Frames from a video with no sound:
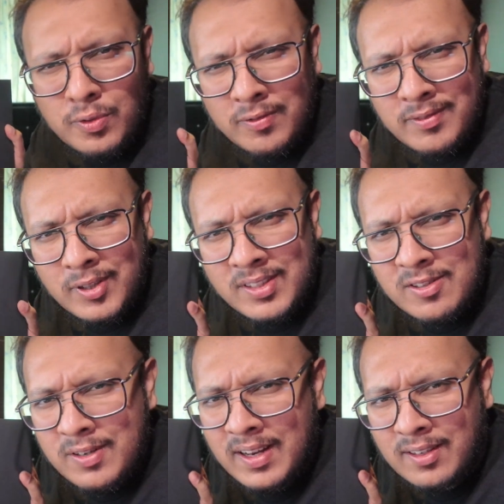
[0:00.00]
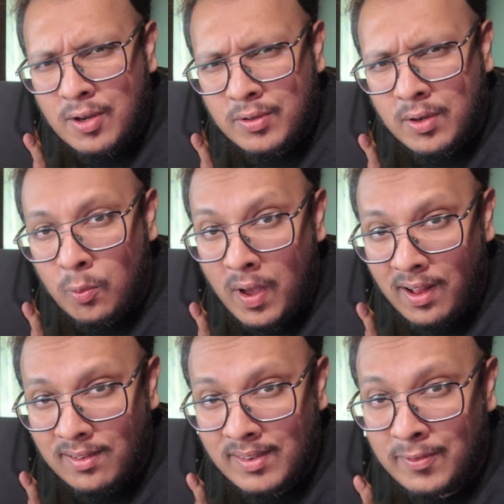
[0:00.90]
even consider getting Doqo?
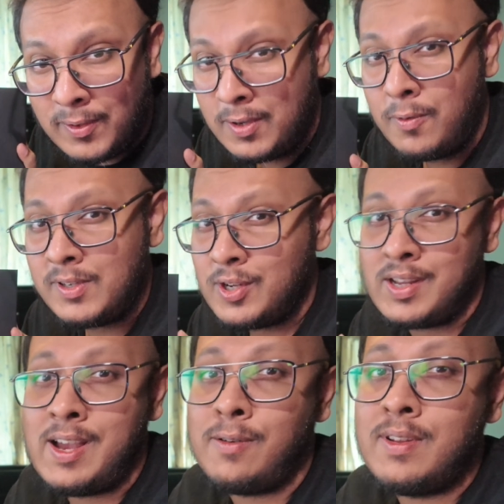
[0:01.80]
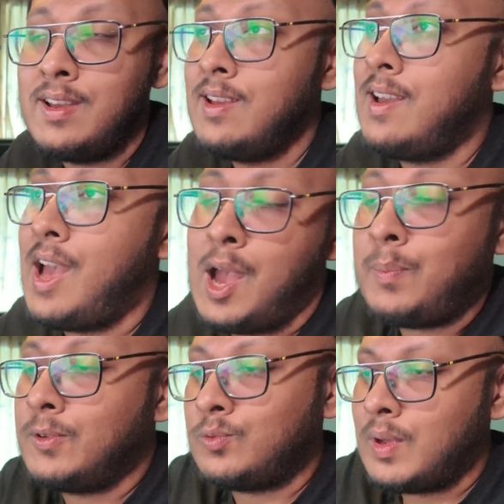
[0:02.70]
Well, if you go and check out
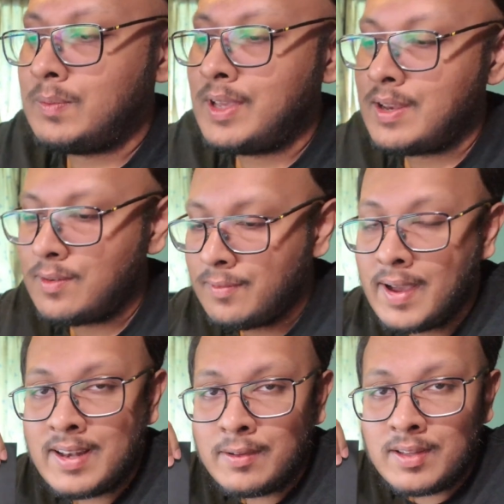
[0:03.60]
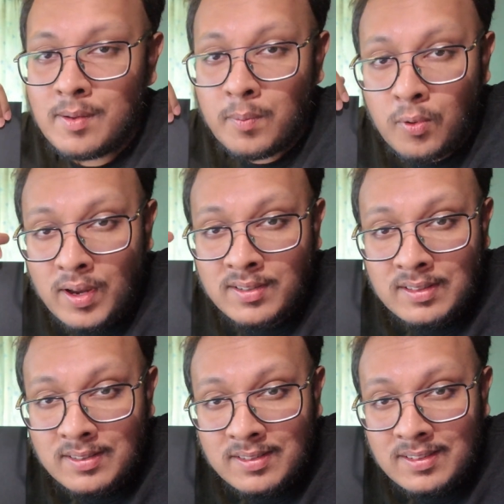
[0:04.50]
Apple's website and you find out that their
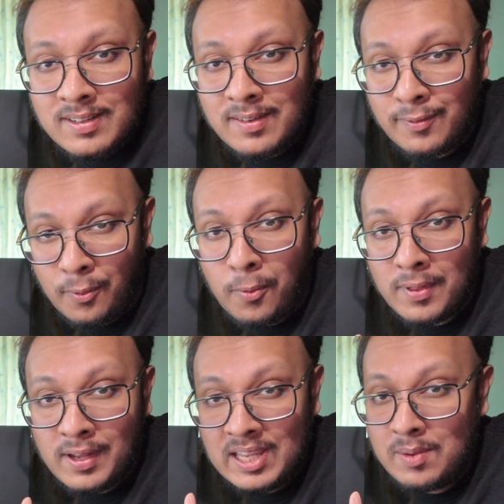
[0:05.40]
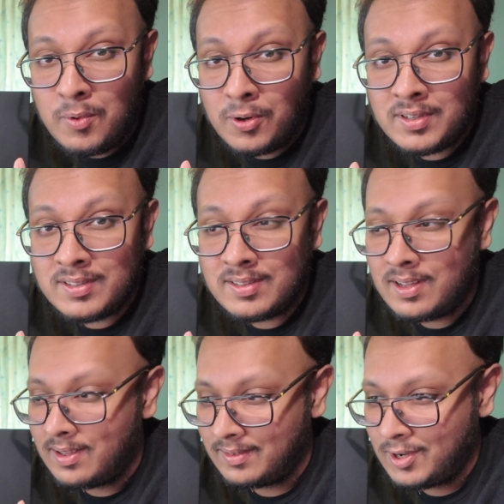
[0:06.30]
prices for their keyboards
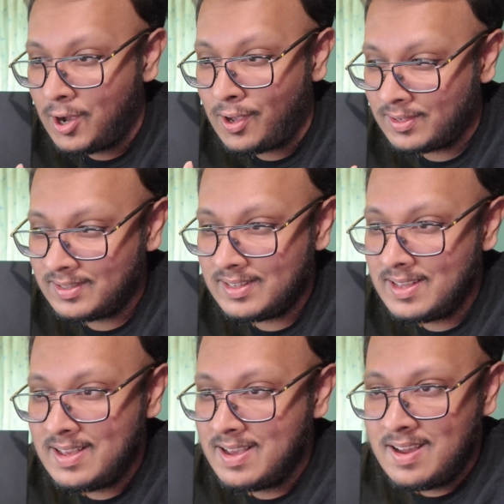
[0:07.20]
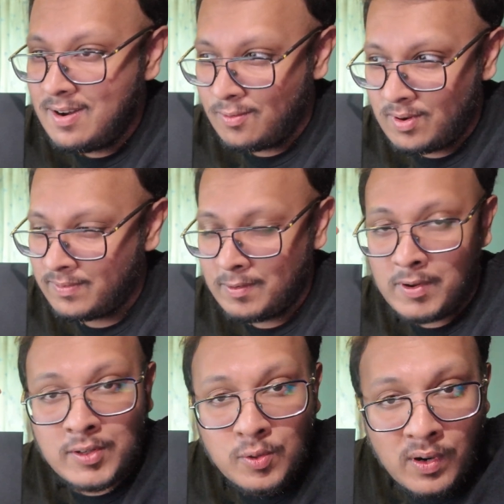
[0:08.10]
cost roughly
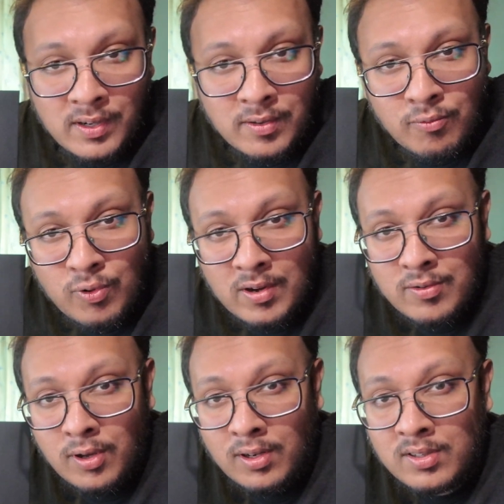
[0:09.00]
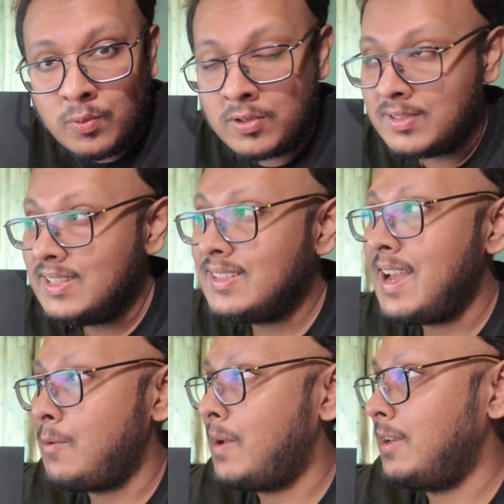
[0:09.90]
around $200-300, whereas this
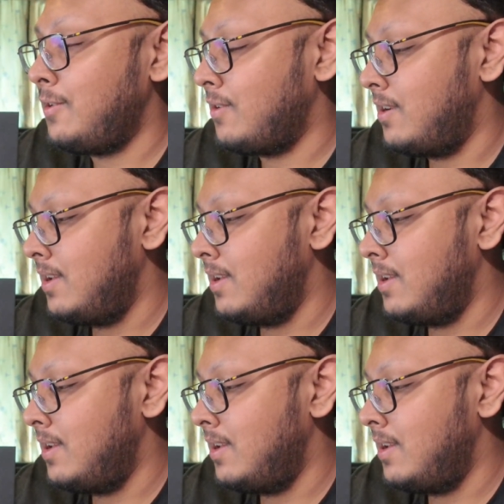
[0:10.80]
guy right here